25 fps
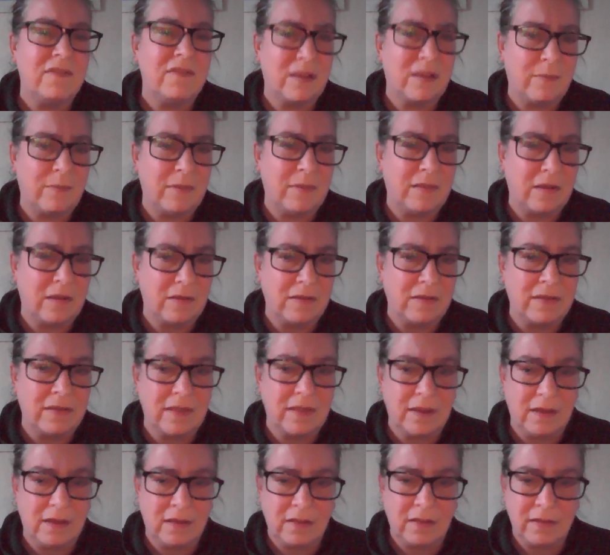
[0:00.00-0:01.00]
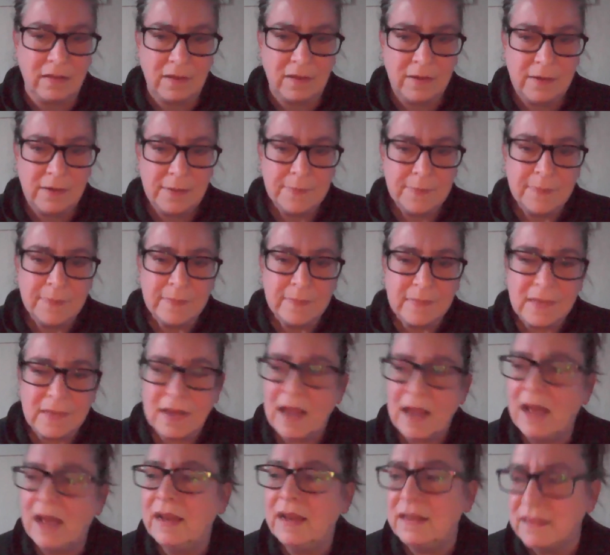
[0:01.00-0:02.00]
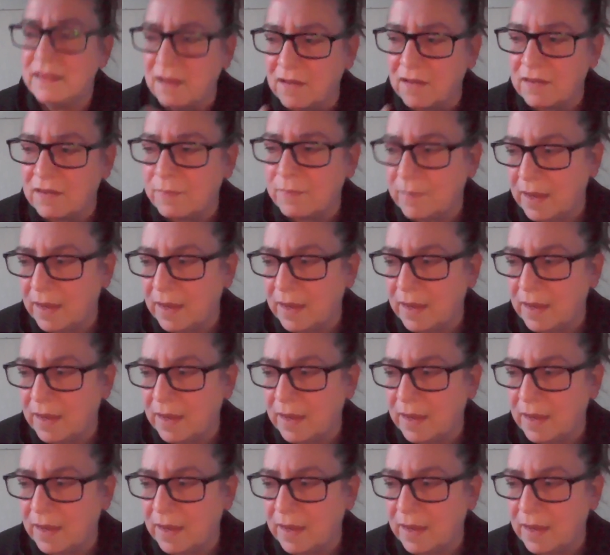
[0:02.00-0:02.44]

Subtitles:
some of those things. And it does